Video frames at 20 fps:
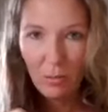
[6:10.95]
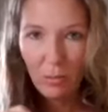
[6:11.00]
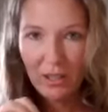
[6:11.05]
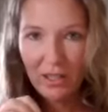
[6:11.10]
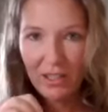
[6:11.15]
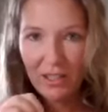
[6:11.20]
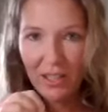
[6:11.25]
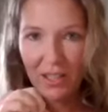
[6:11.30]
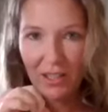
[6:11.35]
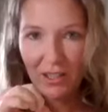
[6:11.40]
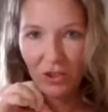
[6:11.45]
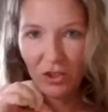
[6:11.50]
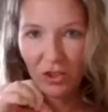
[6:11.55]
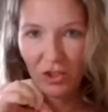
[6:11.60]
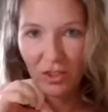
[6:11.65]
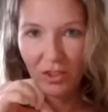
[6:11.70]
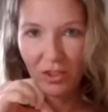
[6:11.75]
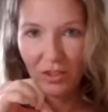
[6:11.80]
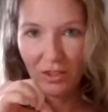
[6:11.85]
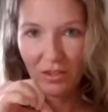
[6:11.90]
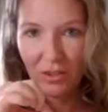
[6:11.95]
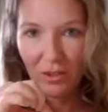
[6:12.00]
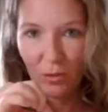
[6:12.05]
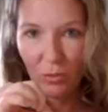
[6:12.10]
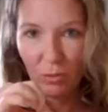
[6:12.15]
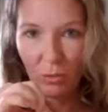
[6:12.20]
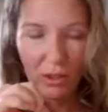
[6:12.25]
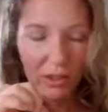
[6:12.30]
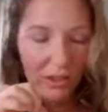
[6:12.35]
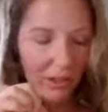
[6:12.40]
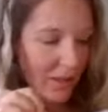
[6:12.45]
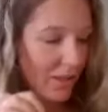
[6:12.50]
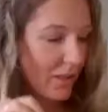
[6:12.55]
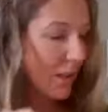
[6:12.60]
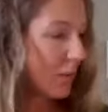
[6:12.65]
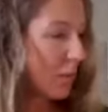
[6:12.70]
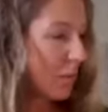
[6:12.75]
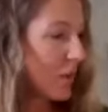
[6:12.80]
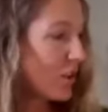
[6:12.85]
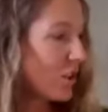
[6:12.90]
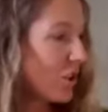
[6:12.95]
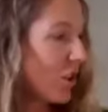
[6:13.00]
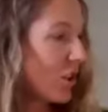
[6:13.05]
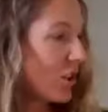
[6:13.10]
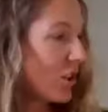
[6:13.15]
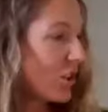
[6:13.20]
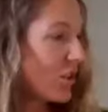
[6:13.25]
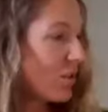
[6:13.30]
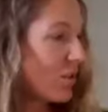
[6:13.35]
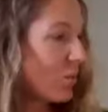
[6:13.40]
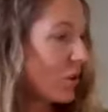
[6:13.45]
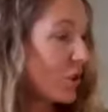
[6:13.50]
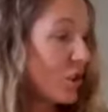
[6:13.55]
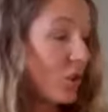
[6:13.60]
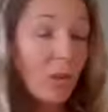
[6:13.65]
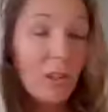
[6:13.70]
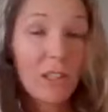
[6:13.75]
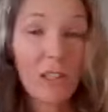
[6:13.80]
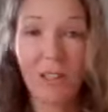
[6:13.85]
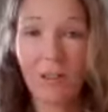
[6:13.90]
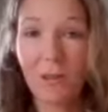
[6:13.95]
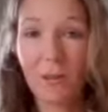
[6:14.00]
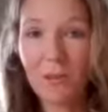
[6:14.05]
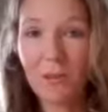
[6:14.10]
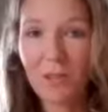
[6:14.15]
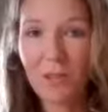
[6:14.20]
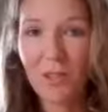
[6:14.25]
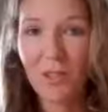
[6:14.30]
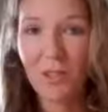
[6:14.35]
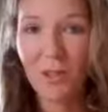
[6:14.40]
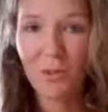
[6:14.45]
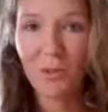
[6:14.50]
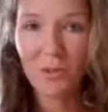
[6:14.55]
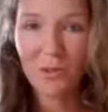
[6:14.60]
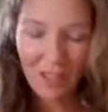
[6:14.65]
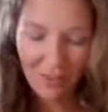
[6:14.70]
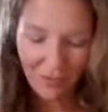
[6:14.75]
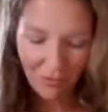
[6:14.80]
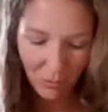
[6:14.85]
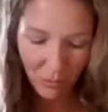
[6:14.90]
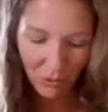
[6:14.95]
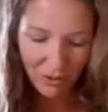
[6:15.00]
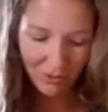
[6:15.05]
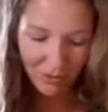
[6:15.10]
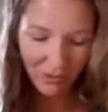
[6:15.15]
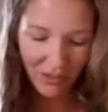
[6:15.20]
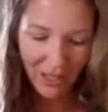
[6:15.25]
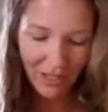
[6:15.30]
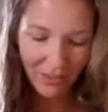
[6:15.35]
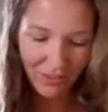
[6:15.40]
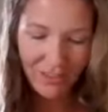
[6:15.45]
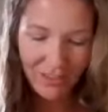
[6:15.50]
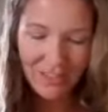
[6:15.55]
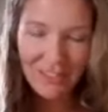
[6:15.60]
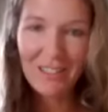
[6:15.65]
pH, right at the top of the chart, which only goes to 7.5.